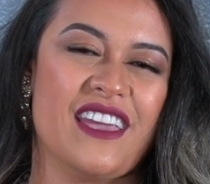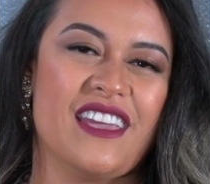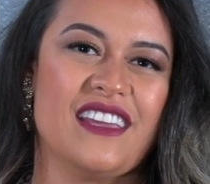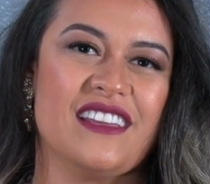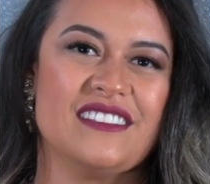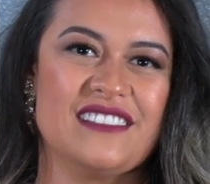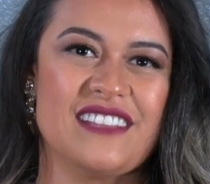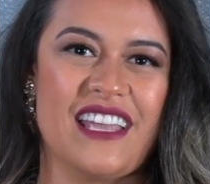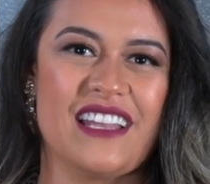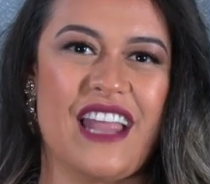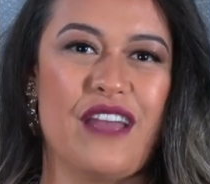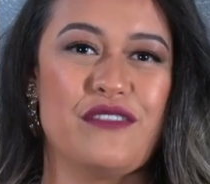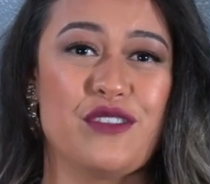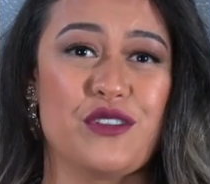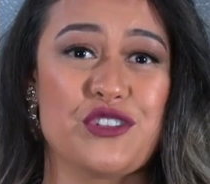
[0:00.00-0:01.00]
and
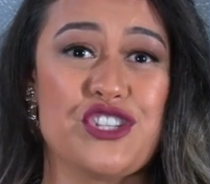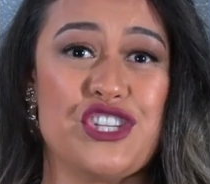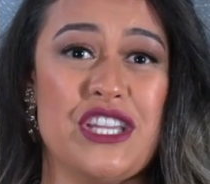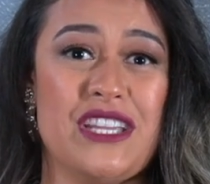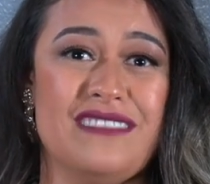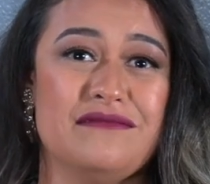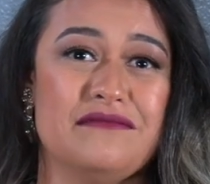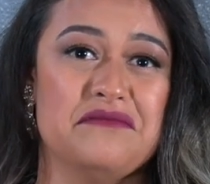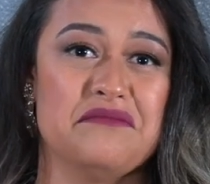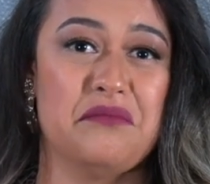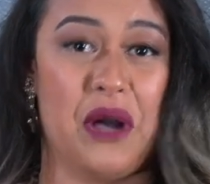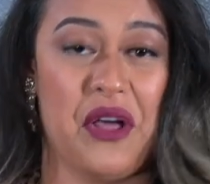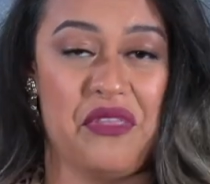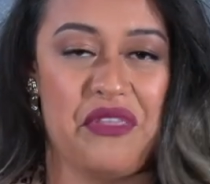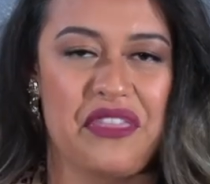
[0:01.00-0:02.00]
have your cheat
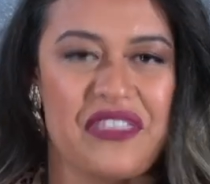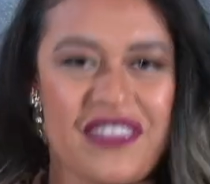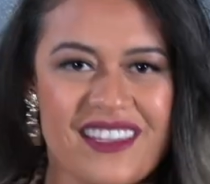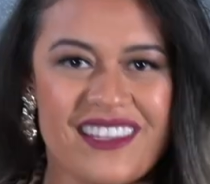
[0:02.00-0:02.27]
month,